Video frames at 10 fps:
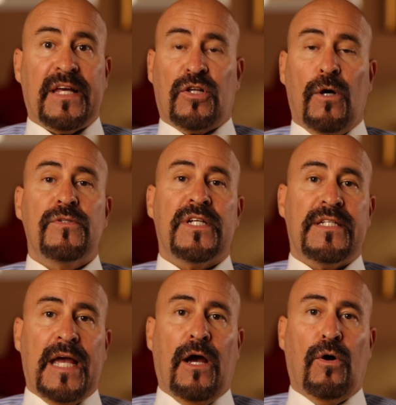closed it
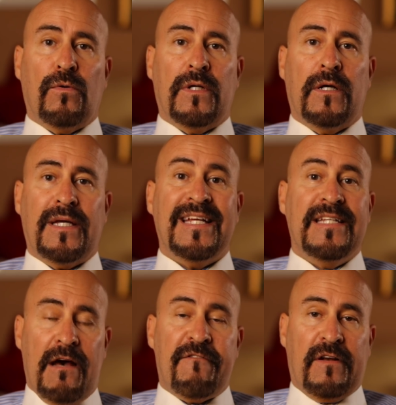down
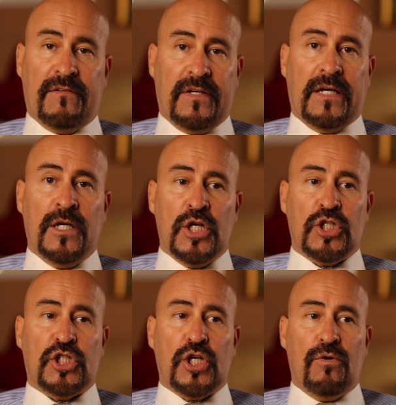indefinitely.
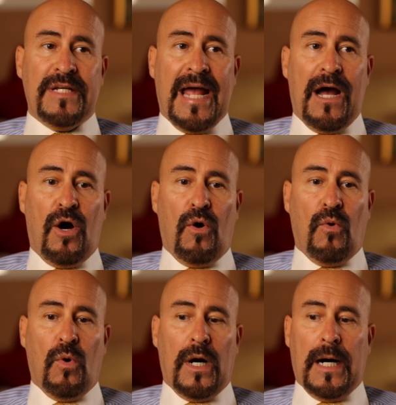So
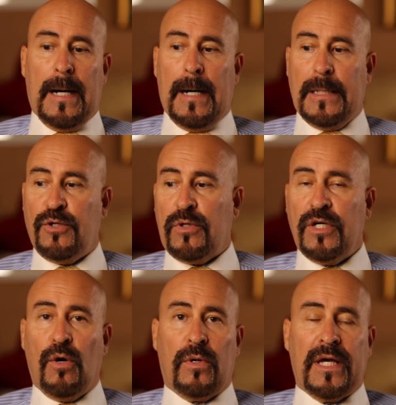now uh, you
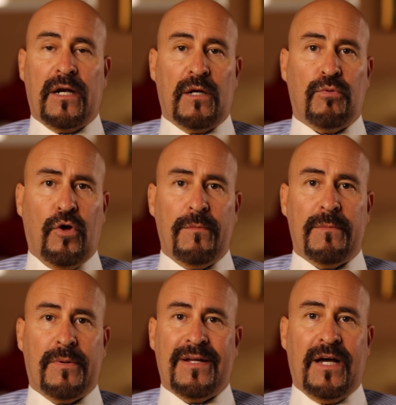can go get
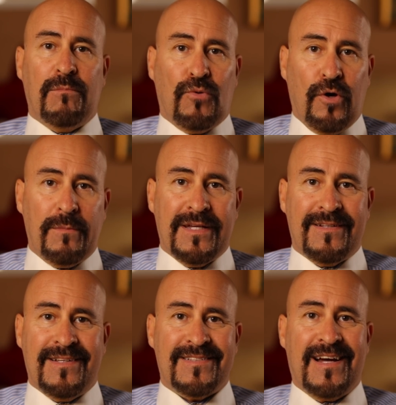unemployment, but
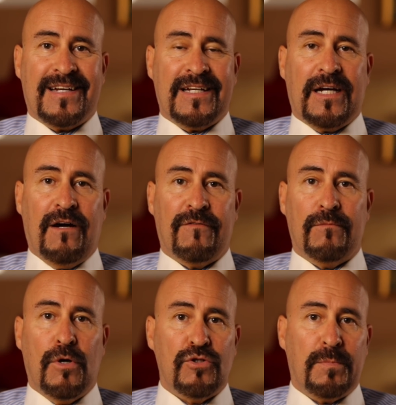unemployment is not going to cover
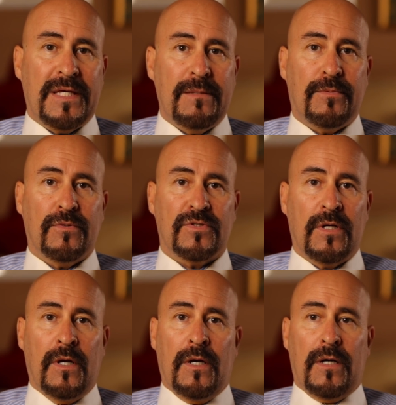most people's
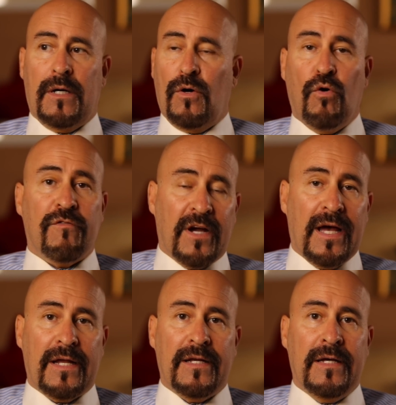uh,
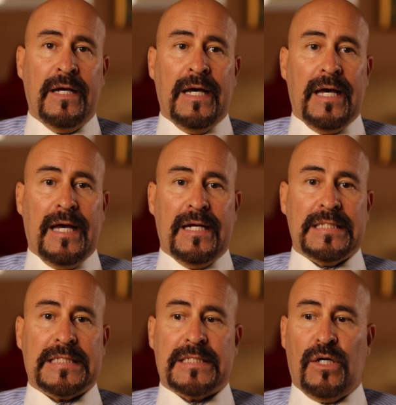overhead.
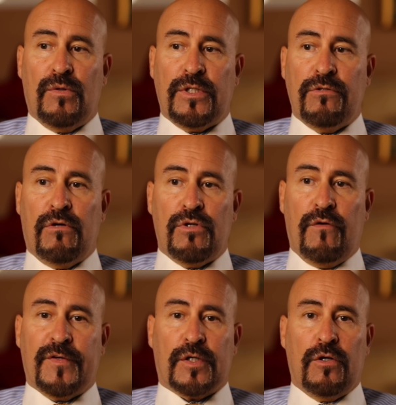And so you don't know
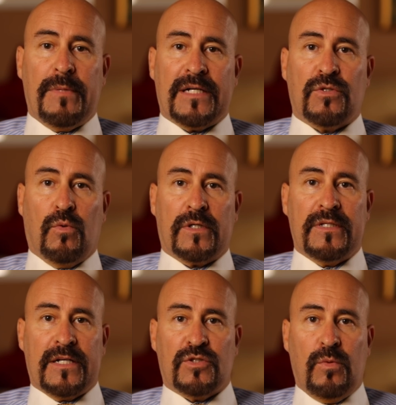if you're going back to work
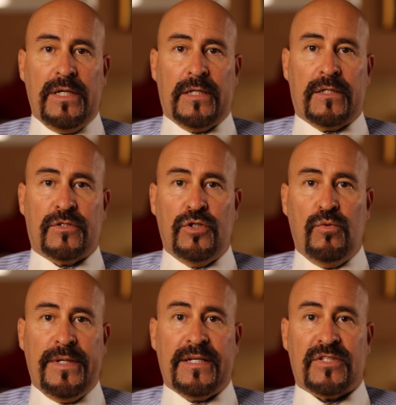next week, two
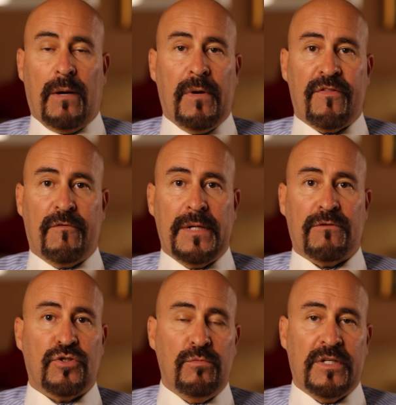weeks, a month from
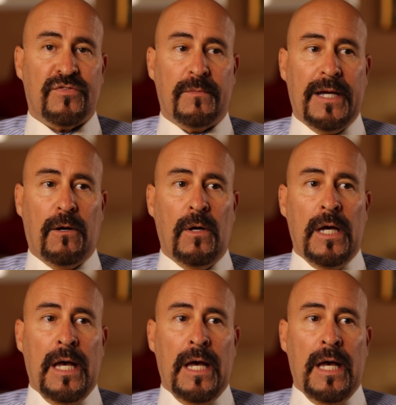now, two months from now.